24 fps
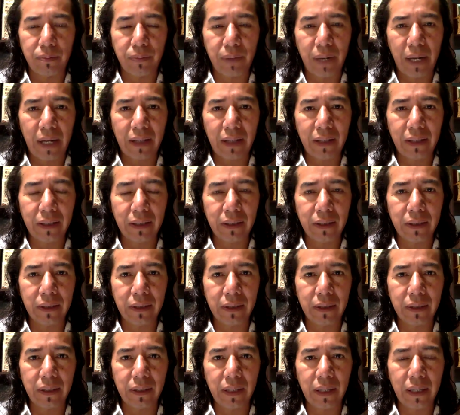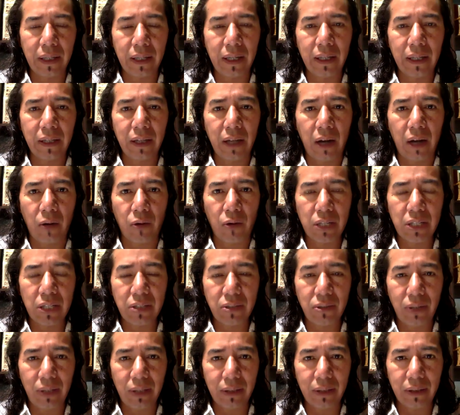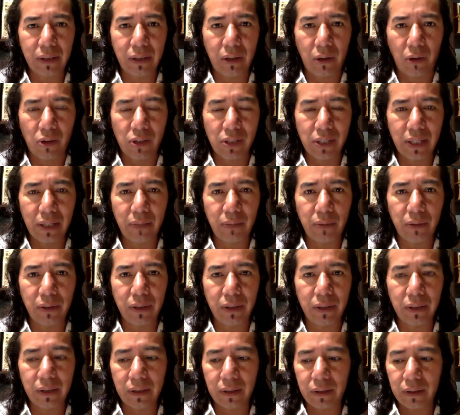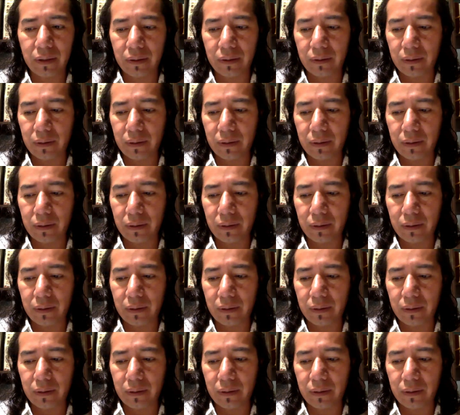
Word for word: practice again our rituals, our ceremonies.